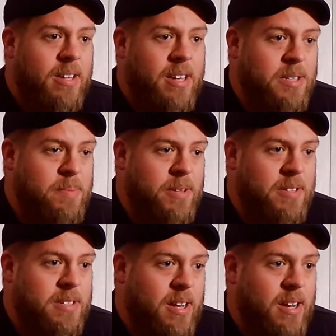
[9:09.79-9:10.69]
Ken Smith
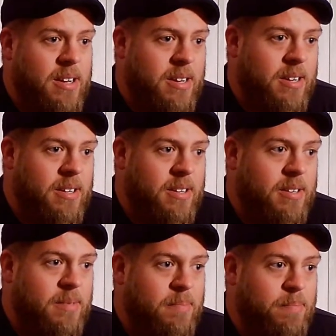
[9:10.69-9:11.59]
design
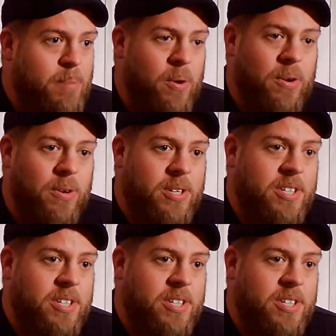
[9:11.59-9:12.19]
Burner